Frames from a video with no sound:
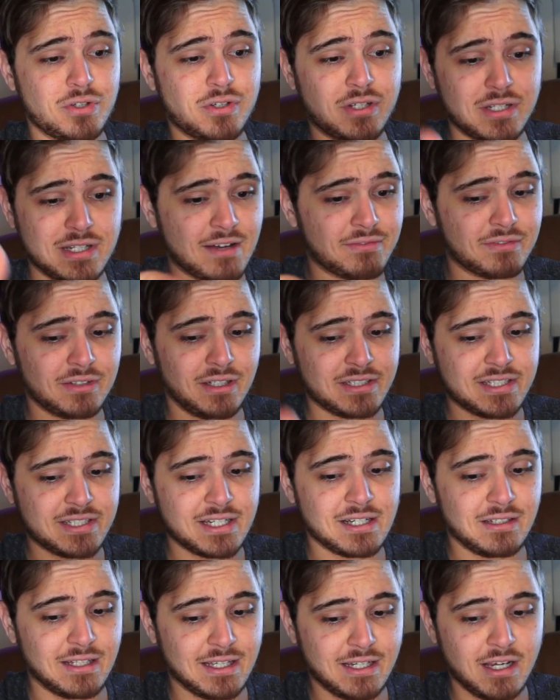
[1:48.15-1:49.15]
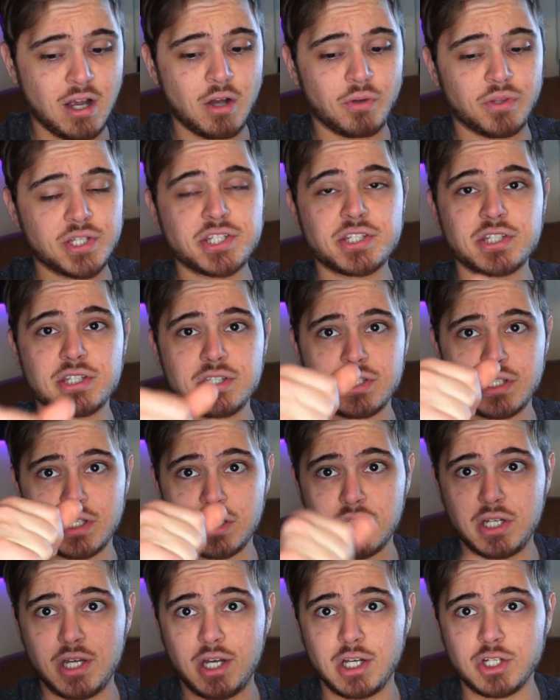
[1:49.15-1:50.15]
You could definitely tell, like, oh, this is
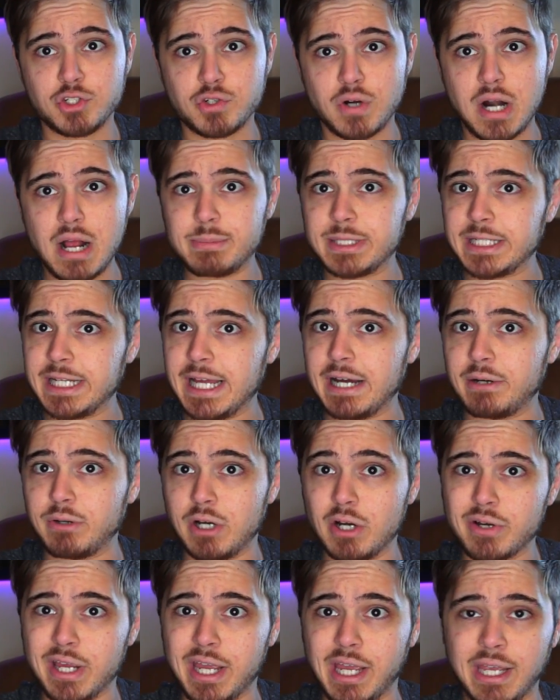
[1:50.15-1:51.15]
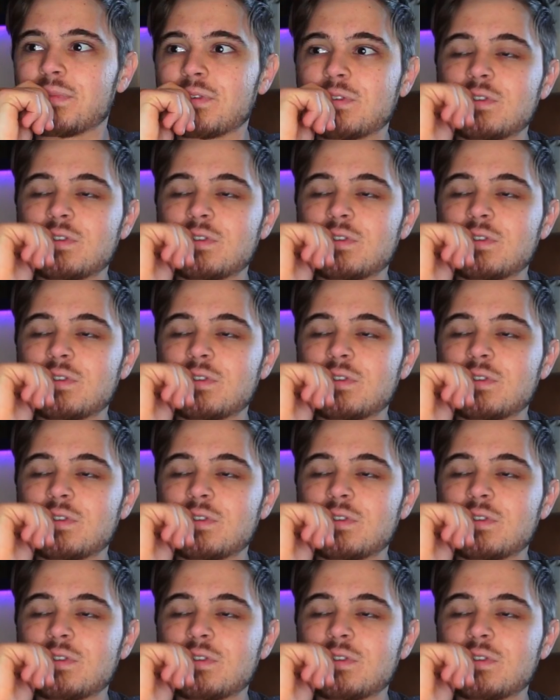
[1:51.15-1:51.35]
a drama now. Okay.